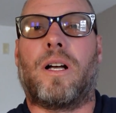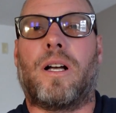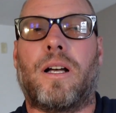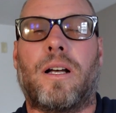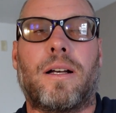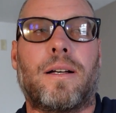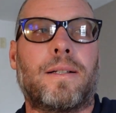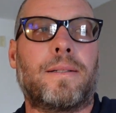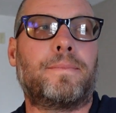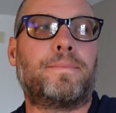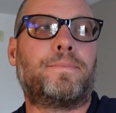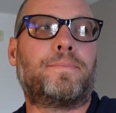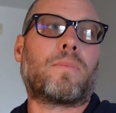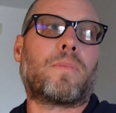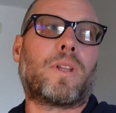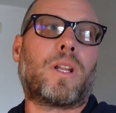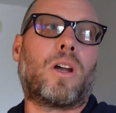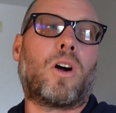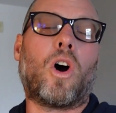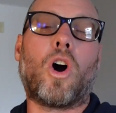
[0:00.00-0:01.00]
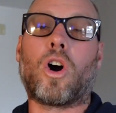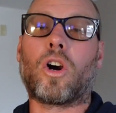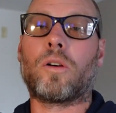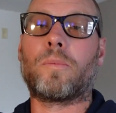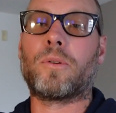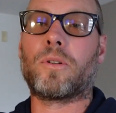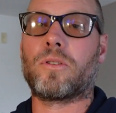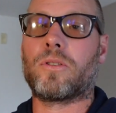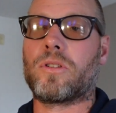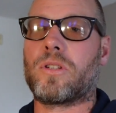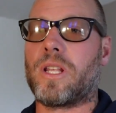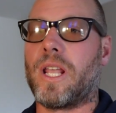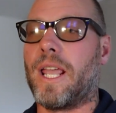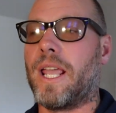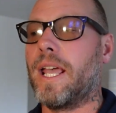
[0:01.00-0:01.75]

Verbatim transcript: um, harbors